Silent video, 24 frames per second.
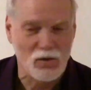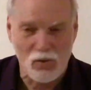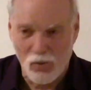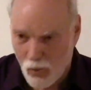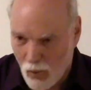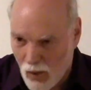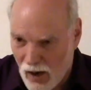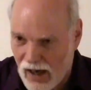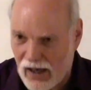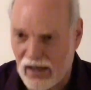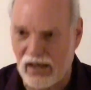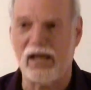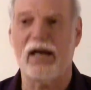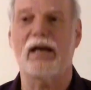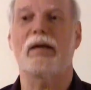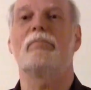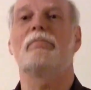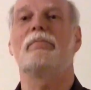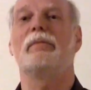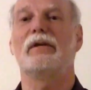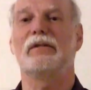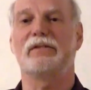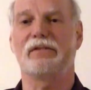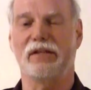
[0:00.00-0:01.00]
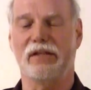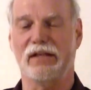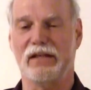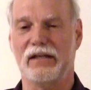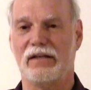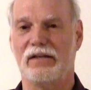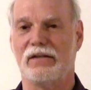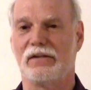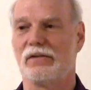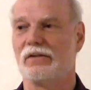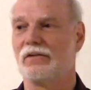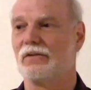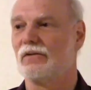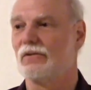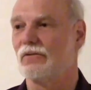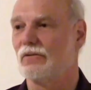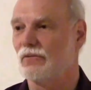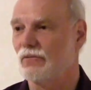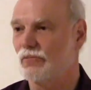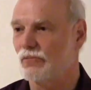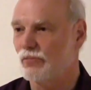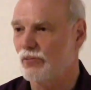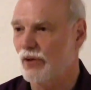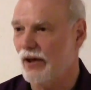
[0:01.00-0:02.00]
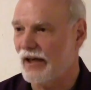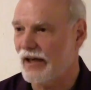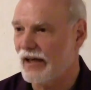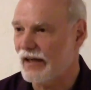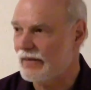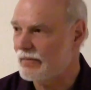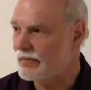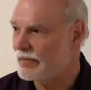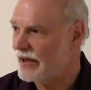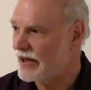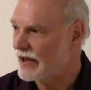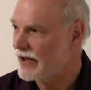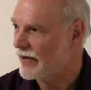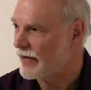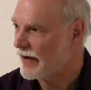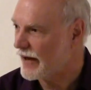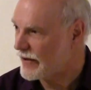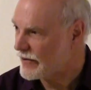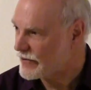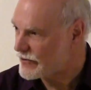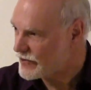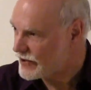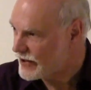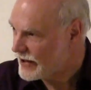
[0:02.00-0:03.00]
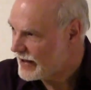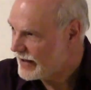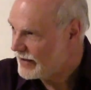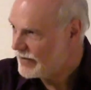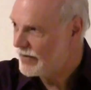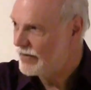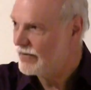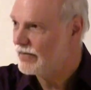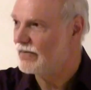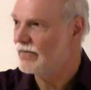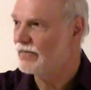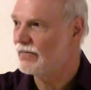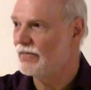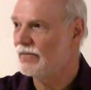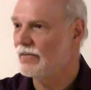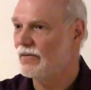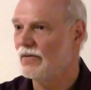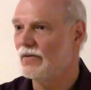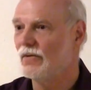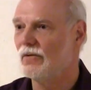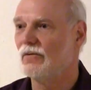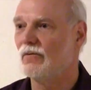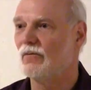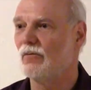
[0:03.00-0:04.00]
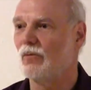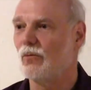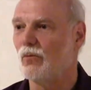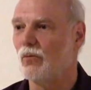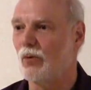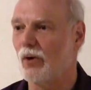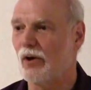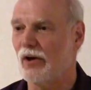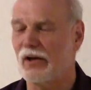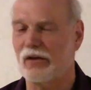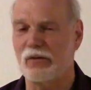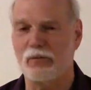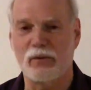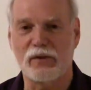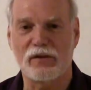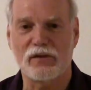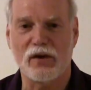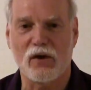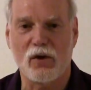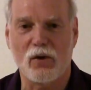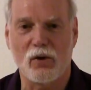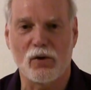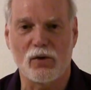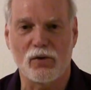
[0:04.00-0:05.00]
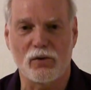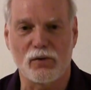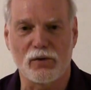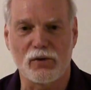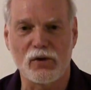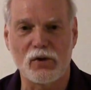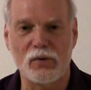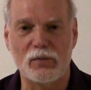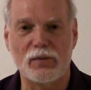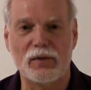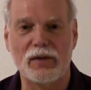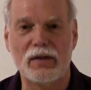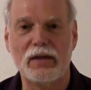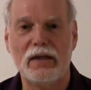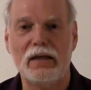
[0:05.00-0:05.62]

while I'm busy running bigger energy and working with the whole group.